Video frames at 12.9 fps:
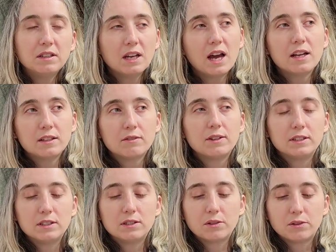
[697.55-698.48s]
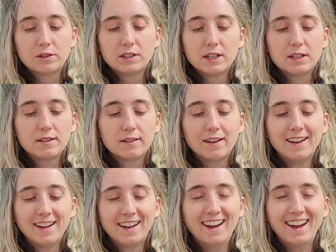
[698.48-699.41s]
Yeah, 2030 I
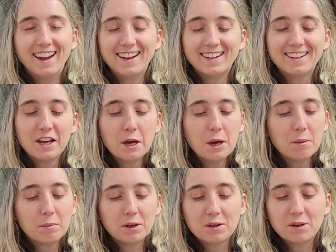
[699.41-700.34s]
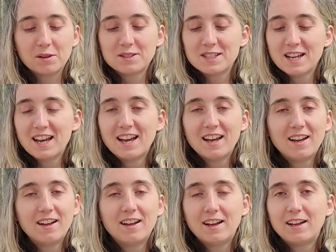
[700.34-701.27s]
think, because
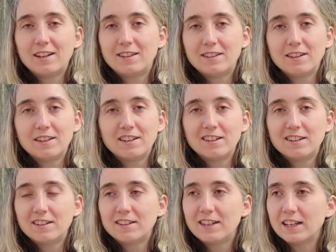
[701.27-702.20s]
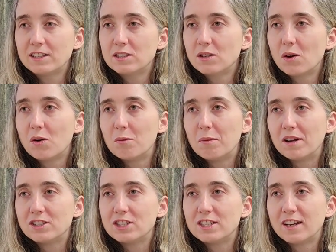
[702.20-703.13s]
it takes so
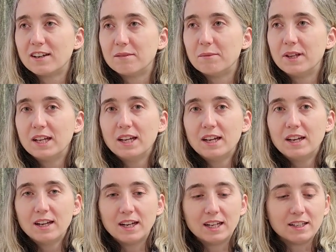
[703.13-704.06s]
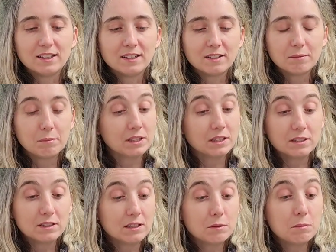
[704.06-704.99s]
much time, but
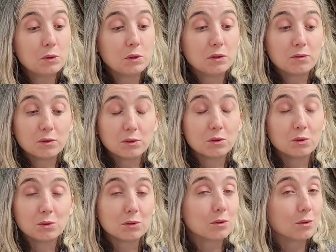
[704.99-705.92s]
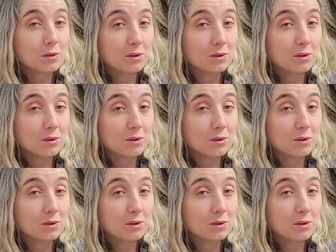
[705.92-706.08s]
it's beautiful to do.